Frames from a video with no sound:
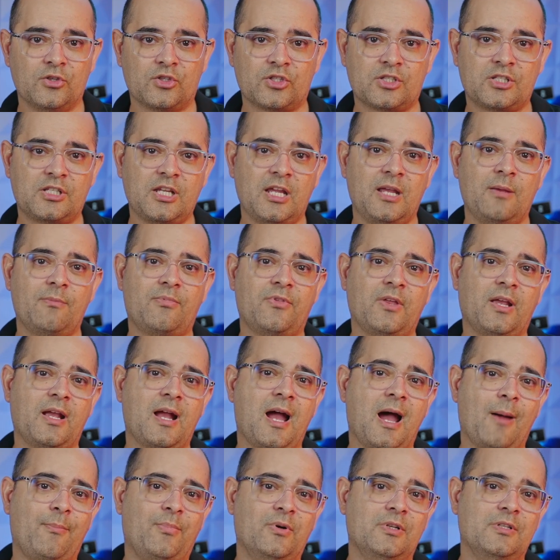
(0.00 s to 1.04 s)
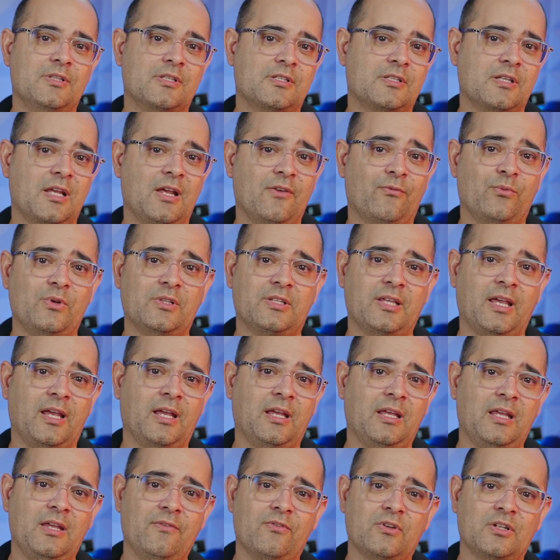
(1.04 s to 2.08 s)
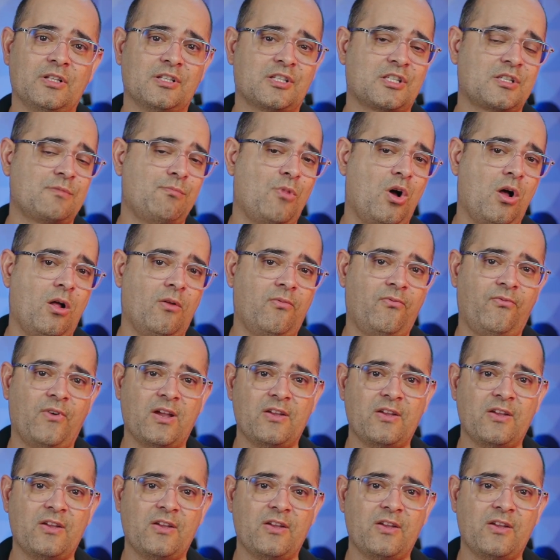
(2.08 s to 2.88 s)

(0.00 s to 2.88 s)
The same thing happens if we take even a small